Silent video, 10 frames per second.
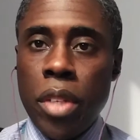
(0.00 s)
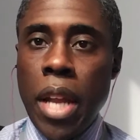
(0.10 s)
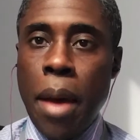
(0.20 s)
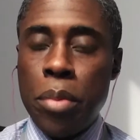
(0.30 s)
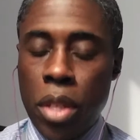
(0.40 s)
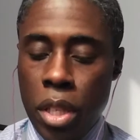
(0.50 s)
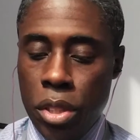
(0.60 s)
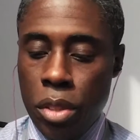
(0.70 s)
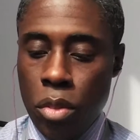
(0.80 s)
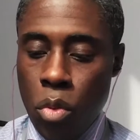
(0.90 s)
and
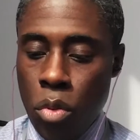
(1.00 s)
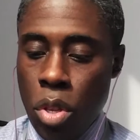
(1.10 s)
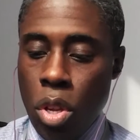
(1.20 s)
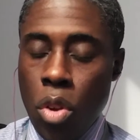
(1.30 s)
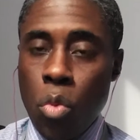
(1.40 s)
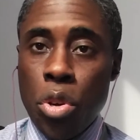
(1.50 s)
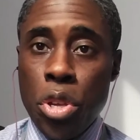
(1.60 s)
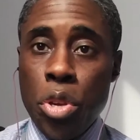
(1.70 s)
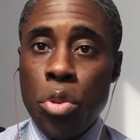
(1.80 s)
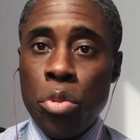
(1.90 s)
applicants will
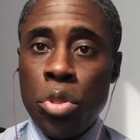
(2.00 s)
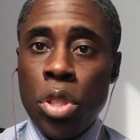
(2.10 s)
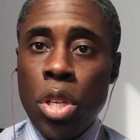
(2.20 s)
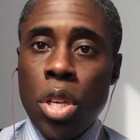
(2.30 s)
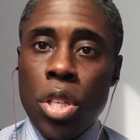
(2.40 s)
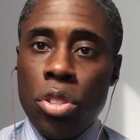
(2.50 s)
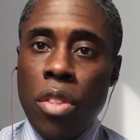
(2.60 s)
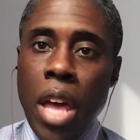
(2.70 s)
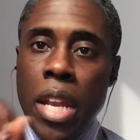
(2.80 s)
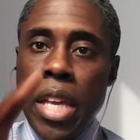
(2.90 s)
use, so
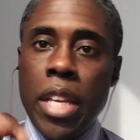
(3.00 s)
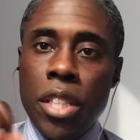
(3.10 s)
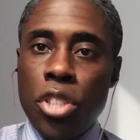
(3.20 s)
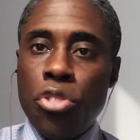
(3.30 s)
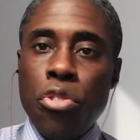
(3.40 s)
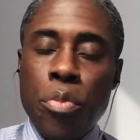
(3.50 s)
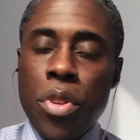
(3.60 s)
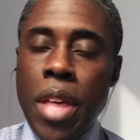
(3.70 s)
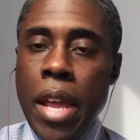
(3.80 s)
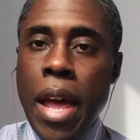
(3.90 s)
that it can
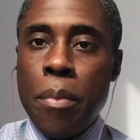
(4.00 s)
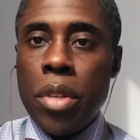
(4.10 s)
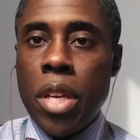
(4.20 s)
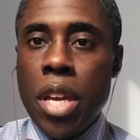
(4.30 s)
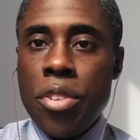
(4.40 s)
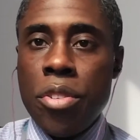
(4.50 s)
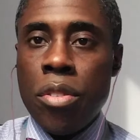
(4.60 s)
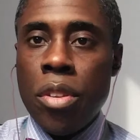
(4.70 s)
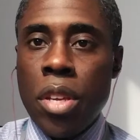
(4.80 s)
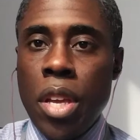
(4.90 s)
distribute that
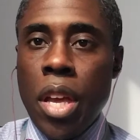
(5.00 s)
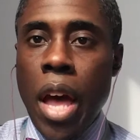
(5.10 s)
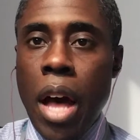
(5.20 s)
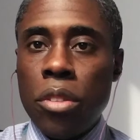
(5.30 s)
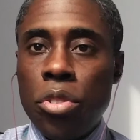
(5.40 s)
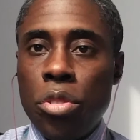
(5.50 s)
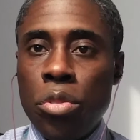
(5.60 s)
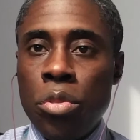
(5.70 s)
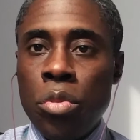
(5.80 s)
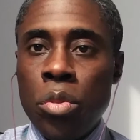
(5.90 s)
application out
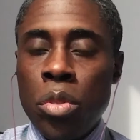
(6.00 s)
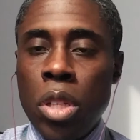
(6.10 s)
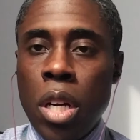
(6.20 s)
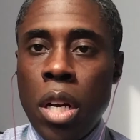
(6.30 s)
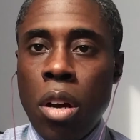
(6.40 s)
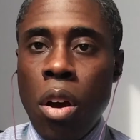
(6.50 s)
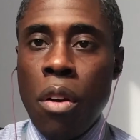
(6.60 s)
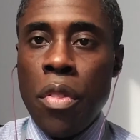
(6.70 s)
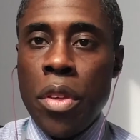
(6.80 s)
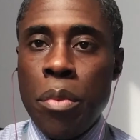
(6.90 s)
to
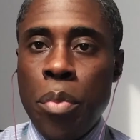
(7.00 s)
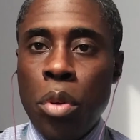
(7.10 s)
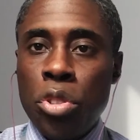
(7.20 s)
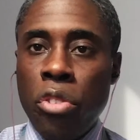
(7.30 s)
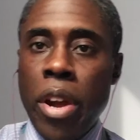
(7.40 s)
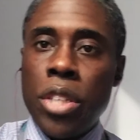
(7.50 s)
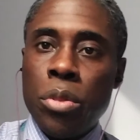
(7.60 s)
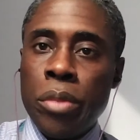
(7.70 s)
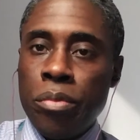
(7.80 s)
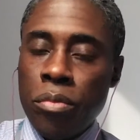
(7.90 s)
all the
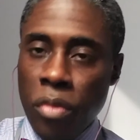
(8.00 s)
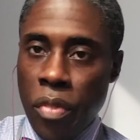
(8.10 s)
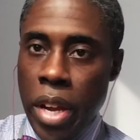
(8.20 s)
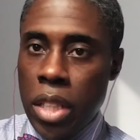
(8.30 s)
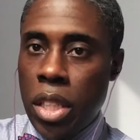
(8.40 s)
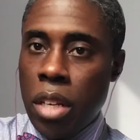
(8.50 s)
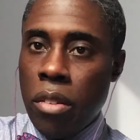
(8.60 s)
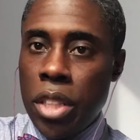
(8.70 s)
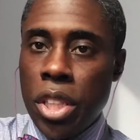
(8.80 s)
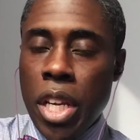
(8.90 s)
postgraduate advanced dental
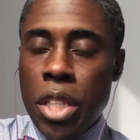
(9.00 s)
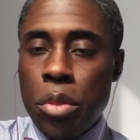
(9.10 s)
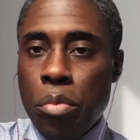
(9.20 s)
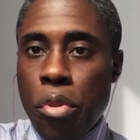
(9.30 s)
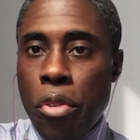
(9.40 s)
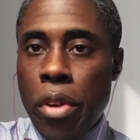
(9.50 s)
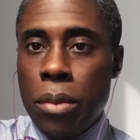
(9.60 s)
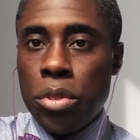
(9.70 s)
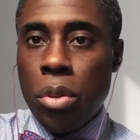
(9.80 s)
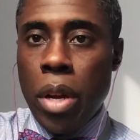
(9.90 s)
education
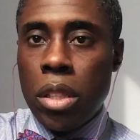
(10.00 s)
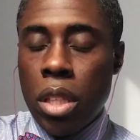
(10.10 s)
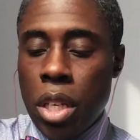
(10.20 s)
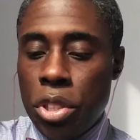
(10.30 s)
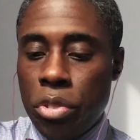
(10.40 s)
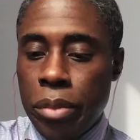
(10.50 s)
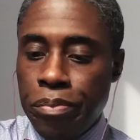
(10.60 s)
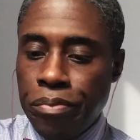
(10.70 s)
programs throughout the country.